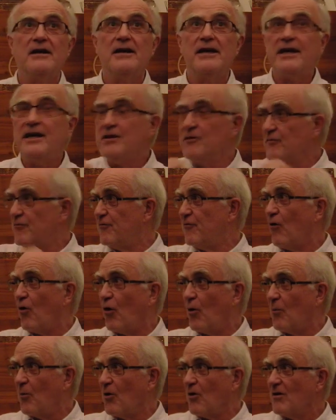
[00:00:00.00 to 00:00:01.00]

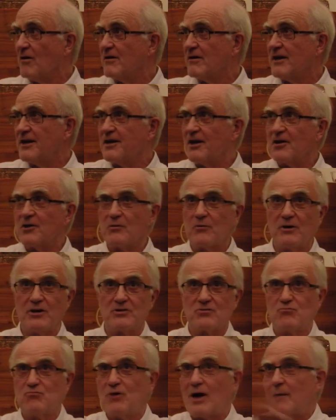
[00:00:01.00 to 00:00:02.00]
informal, in other
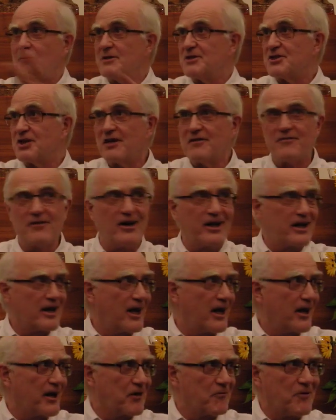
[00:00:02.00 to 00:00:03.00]
words, rubbish I find
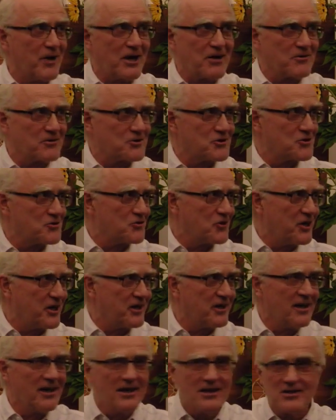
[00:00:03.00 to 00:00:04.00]
lying around on the street,